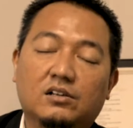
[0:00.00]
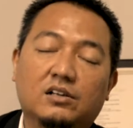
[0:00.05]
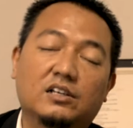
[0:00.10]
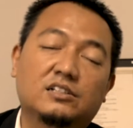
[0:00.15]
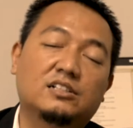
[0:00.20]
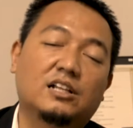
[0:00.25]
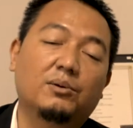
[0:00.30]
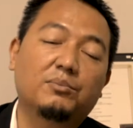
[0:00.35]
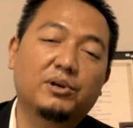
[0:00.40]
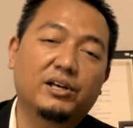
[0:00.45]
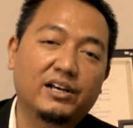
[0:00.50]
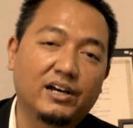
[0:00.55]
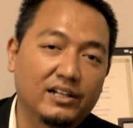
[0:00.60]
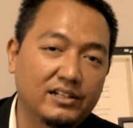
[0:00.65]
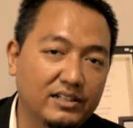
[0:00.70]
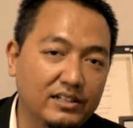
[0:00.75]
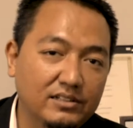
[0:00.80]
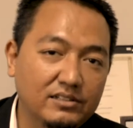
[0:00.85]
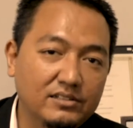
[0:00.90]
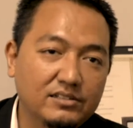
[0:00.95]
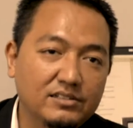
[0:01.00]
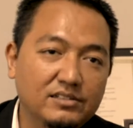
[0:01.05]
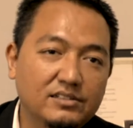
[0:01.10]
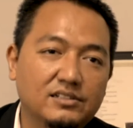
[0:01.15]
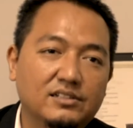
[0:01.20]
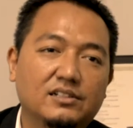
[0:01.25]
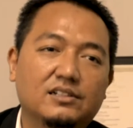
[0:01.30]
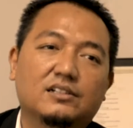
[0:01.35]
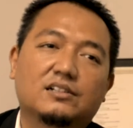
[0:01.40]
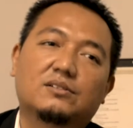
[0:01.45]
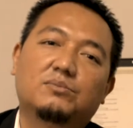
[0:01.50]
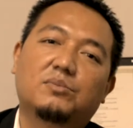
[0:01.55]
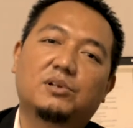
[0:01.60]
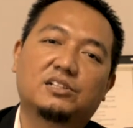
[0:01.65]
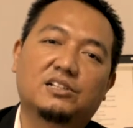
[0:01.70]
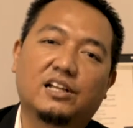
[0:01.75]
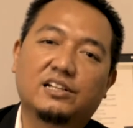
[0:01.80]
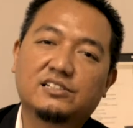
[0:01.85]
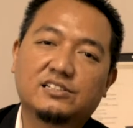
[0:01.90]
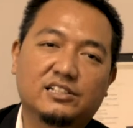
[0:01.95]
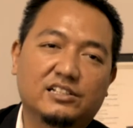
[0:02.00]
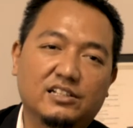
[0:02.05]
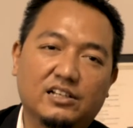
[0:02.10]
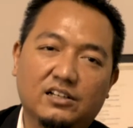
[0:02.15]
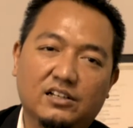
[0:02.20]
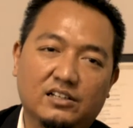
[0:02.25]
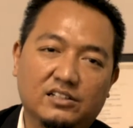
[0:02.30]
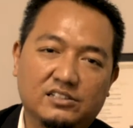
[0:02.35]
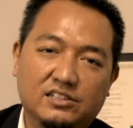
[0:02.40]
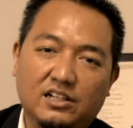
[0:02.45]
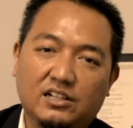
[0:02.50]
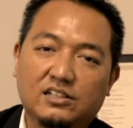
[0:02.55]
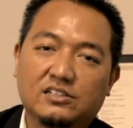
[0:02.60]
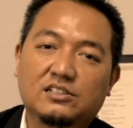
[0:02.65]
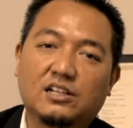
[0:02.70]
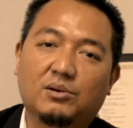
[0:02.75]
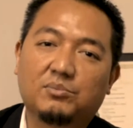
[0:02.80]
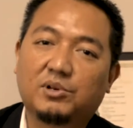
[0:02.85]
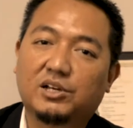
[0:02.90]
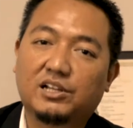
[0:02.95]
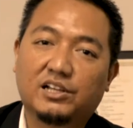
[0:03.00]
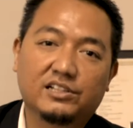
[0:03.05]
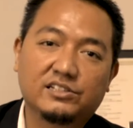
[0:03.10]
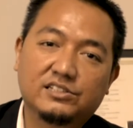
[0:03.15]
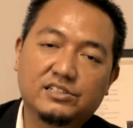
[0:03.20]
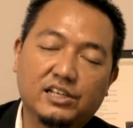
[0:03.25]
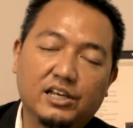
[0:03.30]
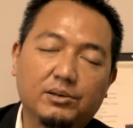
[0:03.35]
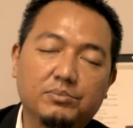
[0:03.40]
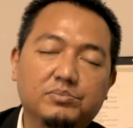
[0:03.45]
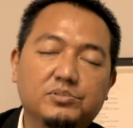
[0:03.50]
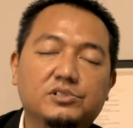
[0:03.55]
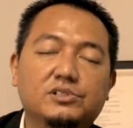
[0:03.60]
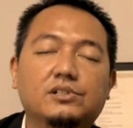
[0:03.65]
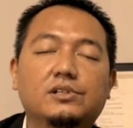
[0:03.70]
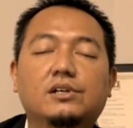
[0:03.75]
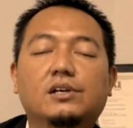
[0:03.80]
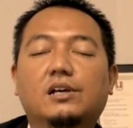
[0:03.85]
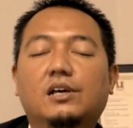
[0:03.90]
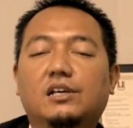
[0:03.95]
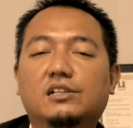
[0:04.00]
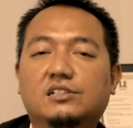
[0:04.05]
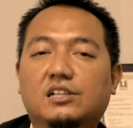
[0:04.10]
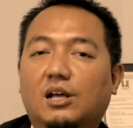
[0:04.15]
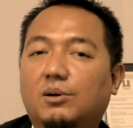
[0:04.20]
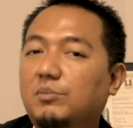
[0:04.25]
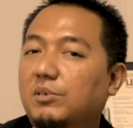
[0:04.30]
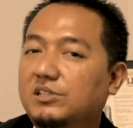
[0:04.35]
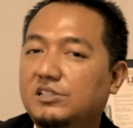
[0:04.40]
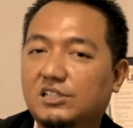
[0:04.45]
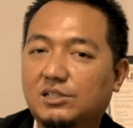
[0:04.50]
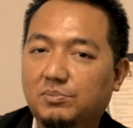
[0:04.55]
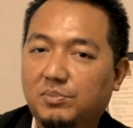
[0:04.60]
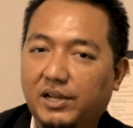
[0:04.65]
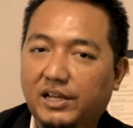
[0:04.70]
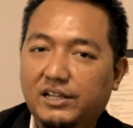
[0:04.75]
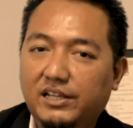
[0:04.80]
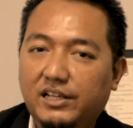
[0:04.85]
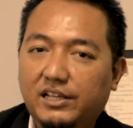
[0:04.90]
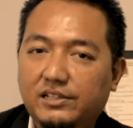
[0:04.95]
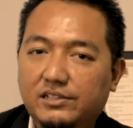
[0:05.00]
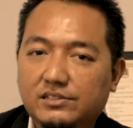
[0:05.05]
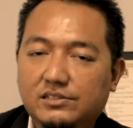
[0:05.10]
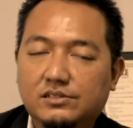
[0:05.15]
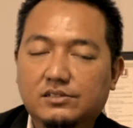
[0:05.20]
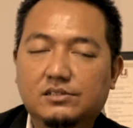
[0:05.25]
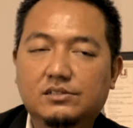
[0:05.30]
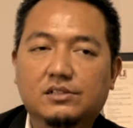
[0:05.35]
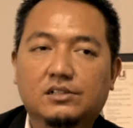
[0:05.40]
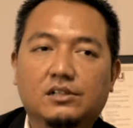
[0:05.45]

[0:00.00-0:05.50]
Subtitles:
Islamic gardens, Islamic landscapes, Islamic city plannings,